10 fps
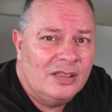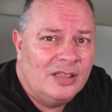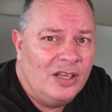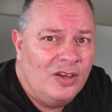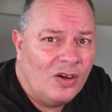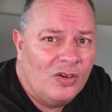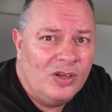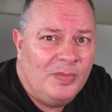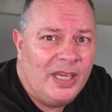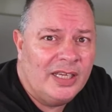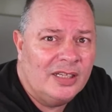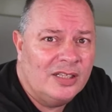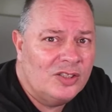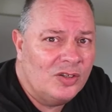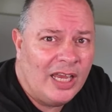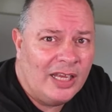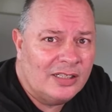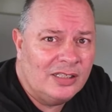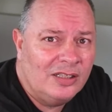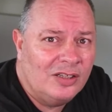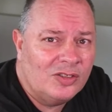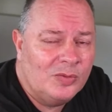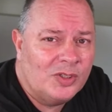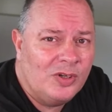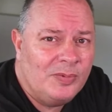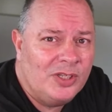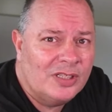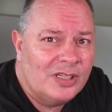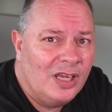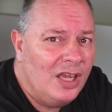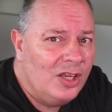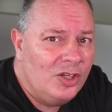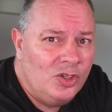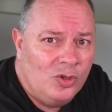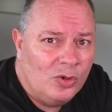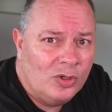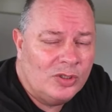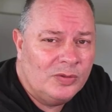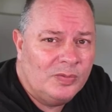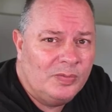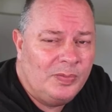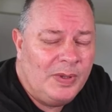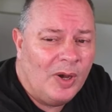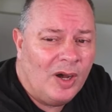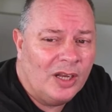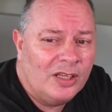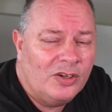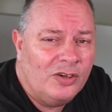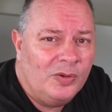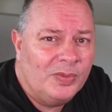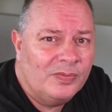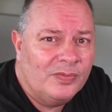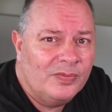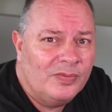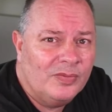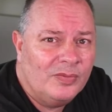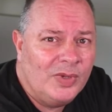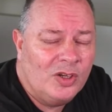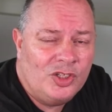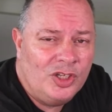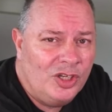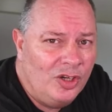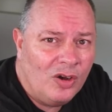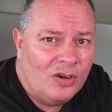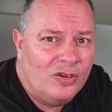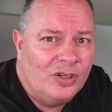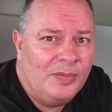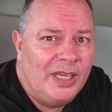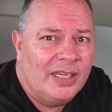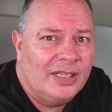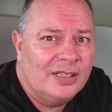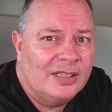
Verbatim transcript: they're not going to make it, so cancel the subscriptions. Don't be part of the group because you're not going to make it.